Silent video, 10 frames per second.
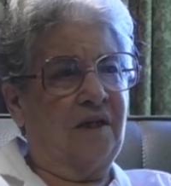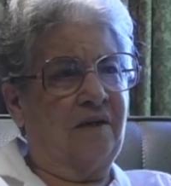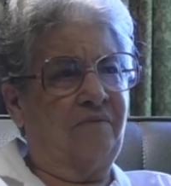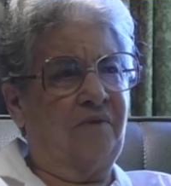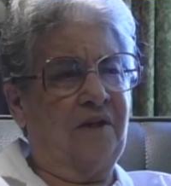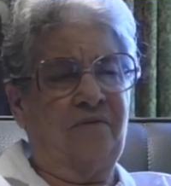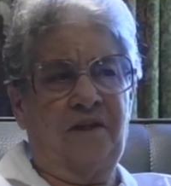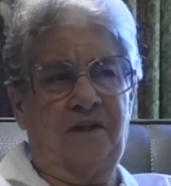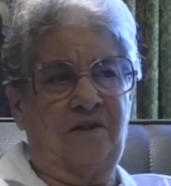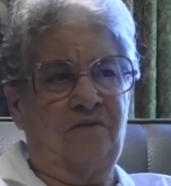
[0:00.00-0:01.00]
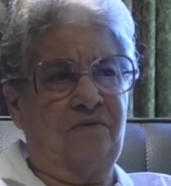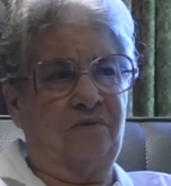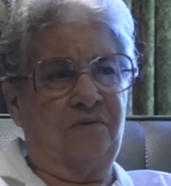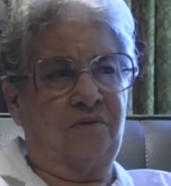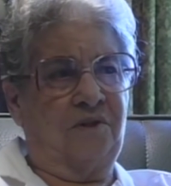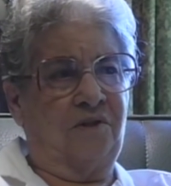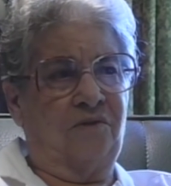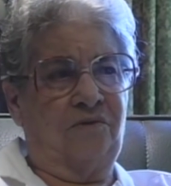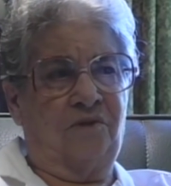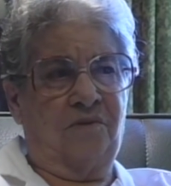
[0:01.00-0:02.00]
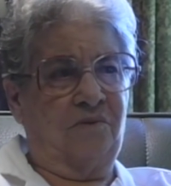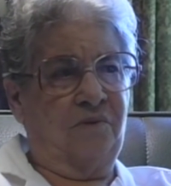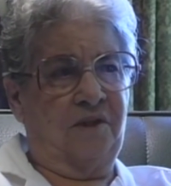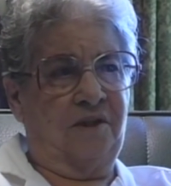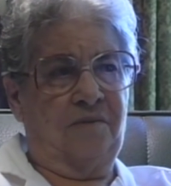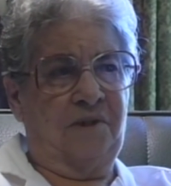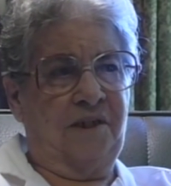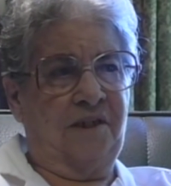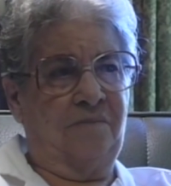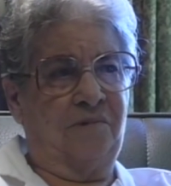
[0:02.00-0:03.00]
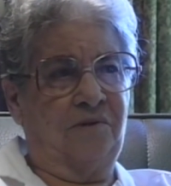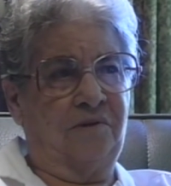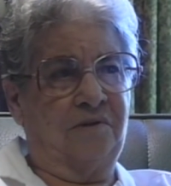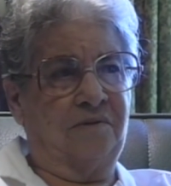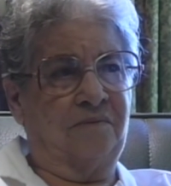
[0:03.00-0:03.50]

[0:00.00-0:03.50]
I've never had no uh, no trouble with none of my neighbors